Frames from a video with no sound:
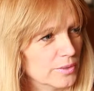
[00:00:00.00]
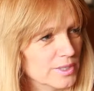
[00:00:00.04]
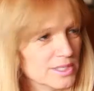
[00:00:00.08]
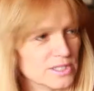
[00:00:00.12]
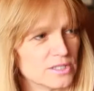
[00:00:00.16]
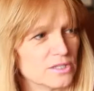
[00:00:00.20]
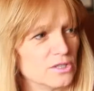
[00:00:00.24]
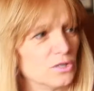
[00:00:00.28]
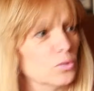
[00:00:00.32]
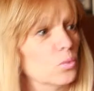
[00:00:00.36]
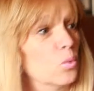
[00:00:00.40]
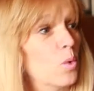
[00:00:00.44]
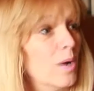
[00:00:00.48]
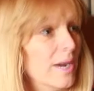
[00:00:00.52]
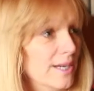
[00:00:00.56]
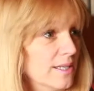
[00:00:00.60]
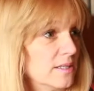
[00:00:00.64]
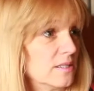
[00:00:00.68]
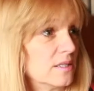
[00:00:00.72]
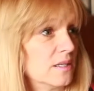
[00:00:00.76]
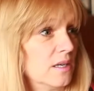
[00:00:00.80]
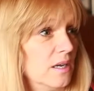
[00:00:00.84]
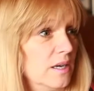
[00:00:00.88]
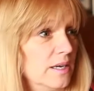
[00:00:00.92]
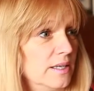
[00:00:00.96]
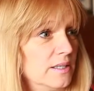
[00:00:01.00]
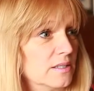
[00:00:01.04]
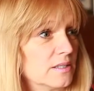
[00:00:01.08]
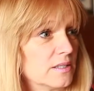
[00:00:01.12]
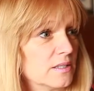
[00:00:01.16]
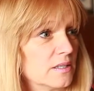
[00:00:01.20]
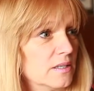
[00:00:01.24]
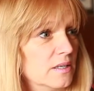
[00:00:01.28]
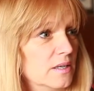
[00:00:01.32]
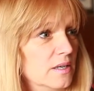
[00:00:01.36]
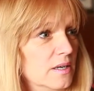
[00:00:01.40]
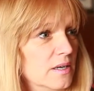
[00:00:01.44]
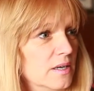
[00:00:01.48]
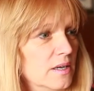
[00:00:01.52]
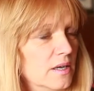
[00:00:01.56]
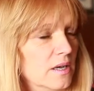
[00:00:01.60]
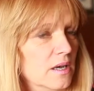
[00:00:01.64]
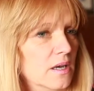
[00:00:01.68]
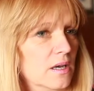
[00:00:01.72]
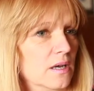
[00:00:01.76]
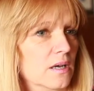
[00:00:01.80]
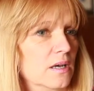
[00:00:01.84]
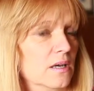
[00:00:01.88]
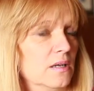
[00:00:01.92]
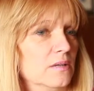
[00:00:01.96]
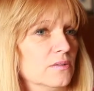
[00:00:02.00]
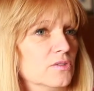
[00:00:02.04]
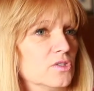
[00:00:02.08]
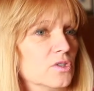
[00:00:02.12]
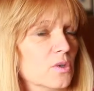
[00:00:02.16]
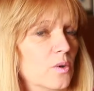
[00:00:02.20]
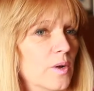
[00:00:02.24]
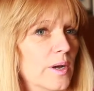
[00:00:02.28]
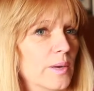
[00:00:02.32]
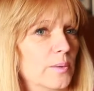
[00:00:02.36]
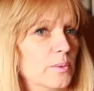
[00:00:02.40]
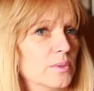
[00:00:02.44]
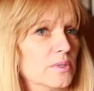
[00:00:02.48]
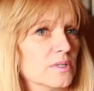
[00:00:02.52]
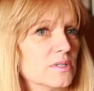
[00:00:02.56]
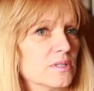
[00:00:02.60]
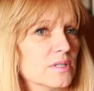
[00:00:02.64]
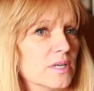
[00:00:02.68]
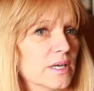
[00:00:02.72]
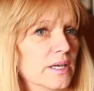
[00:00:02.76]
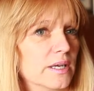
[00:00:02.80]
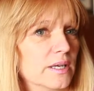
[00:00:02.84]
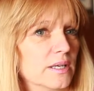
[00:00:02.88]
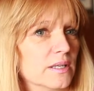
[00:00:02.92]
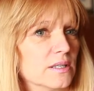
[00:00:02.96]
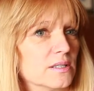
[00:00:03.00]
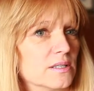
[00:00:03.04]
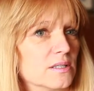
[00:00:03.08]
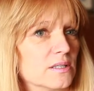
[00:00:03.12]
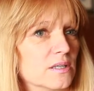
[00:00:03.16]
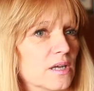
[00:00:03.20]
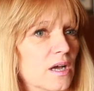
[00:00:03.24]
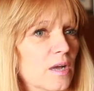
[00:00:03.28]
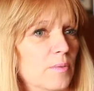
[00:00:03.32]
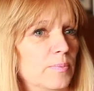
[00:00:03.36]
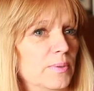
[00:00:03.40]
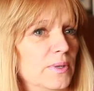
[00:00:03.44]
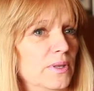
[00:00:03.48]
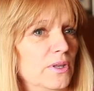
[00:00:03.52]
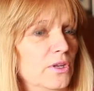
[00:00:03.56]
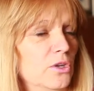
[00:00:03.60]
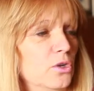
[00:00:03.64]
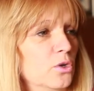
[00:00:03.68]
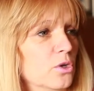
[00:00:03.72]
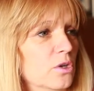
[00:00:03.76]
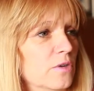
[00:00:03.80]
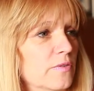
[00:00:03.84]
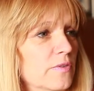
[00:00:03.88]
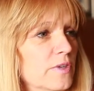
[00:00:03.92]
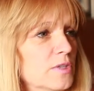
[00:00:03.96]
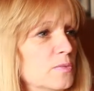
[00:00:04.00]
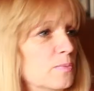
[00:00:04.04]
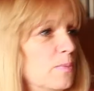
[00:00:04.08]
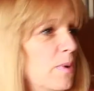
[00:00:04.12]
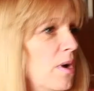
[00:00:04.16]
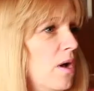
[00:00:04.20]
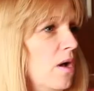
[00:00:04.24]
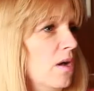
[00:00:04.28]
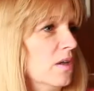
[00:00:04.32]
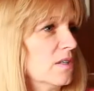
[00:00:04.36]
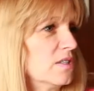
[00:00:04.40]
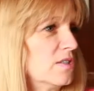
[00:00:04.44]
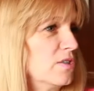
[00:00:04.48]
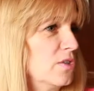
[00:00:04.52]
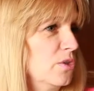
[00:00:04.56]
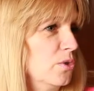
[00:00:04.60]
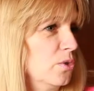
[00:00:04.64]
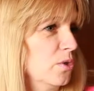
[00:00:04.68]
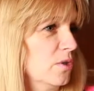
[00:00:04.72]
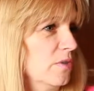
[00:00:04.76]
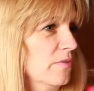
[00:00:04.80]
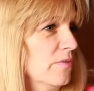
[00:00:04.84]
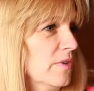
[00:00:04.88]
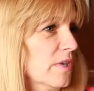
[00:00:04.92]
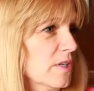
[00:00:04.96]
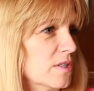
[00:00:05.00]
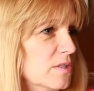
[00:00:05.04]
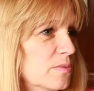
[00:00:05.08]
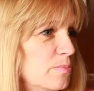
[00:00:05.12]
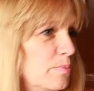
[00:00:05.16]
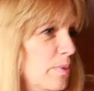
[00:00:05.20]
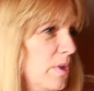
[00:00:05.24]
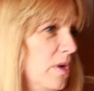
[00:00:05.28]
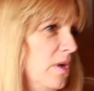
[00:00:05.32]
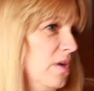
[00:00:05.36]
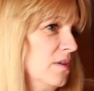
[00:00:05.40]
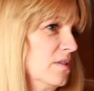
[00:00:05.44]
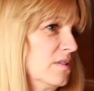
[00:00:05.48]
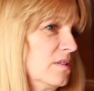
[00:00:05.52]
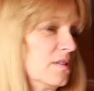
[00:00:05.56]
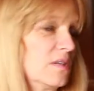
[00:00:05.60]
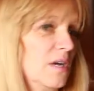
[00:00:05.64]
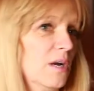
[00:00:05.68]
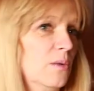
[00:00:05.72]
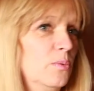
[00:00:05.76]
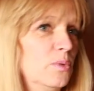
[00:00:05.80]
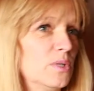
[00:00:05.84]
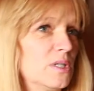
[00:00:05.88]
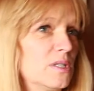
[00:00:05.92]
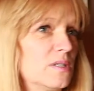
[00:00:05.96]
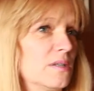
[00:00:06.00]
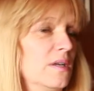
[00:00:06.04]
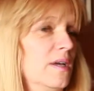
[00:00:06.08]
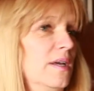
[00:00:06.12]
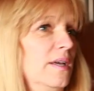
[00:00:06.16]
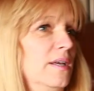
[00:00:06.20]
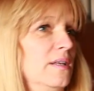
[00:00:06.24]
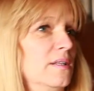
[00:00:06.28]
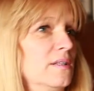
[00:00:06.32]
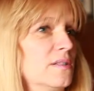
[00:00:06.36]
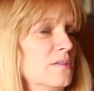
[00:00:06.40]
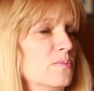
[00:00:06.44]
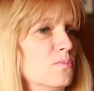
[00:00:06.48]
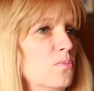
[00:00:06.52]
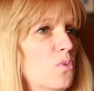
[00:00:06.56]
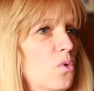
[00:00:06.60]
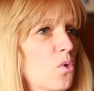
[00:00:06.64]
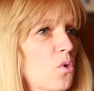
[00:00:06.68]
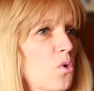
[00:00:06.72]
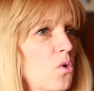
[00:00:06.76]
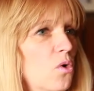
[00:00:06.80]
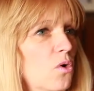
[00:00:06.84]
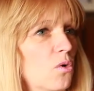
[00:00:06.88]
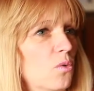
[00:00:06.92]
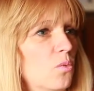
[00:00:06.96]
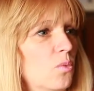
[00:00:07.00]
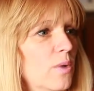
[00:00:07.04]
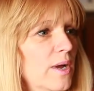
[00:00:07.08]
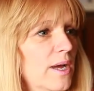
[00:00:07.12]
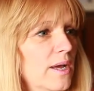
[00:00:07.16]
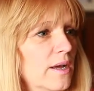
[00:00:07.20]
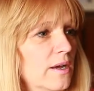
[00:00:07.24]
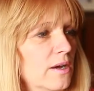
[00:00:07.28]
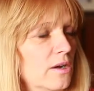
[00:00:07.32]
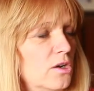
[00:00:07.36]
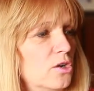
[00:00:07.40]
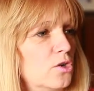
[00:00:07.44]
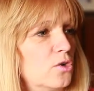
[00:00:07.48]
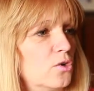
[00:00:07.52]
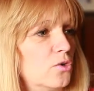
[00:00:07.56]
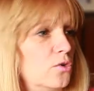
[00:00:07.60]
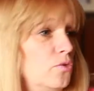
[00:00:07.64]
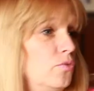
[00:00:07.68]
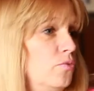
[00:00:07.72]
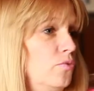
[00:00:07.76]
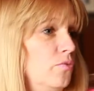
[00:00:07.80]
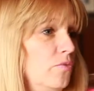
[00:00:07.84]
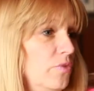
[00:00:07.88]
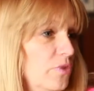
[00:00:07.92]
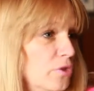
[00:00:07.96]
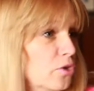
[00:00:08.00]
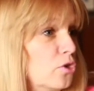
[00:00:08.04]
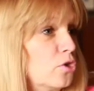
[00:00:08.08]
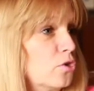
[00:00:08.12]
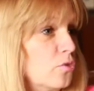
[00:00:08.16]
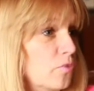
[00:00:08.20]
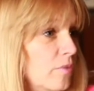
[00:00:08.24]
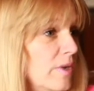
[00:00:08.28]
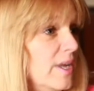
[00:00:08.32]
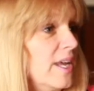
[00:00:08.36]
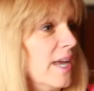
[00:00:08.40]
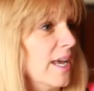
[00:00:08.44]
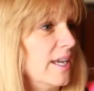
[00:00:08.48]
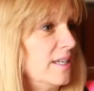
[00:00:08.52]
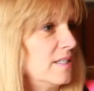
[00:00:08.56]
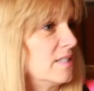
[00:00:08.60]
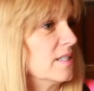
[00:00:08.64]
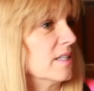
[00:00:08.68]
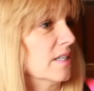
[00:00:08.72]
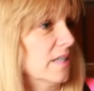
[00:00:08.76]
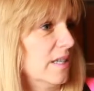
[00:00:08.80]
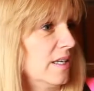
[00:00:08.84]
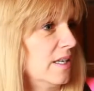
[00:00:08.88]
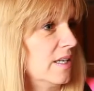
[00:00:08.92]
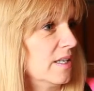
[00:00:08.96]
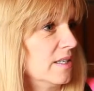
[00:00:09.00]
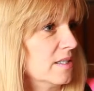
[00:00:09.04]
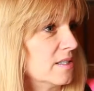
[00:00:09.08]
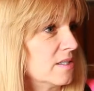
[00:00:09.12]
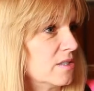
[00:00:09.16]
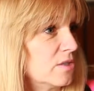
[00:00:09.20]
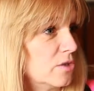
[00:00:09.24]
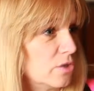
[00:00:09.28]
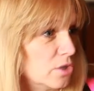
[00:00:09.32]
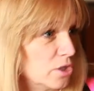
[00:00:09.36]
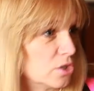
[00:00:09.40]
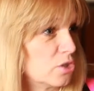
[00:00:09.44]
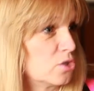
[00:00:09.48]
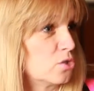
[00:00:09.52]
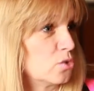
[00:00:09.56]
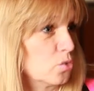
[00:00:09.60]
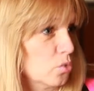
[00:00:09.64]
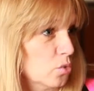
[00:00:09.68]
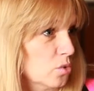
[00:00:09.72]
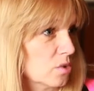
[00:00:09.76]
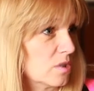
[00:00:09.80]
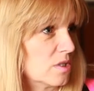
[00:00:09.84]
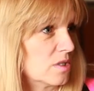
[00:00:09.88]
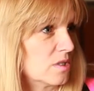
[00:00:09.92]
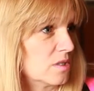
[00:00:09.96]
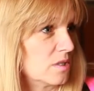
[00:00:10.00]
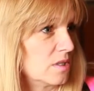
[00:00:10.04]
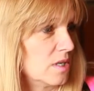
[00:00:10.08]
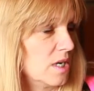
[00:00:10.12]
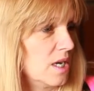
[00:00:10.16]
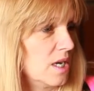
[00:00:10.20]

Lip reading: It's the white light. So I would say it's up in the universe, past. I would say it's more where the creator is, the source.